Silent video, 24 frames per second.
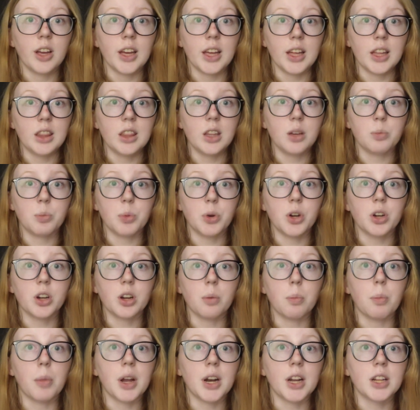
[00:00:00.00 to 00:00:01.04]
in the
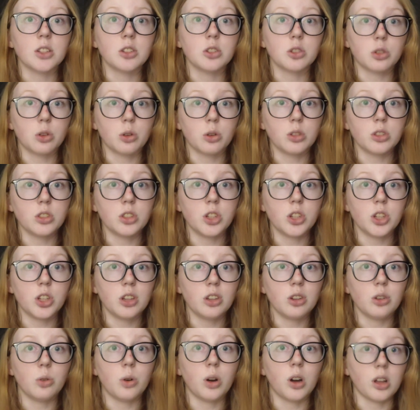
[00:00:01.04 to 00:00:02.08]
book, but it's told to
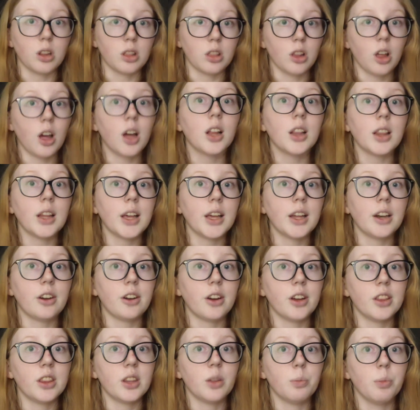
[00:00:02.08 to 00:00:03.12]
you a lot
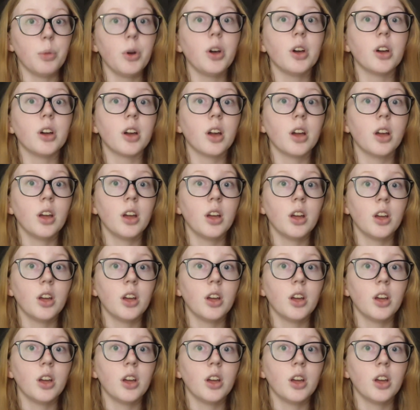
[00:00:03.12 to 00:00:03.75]
later in the book.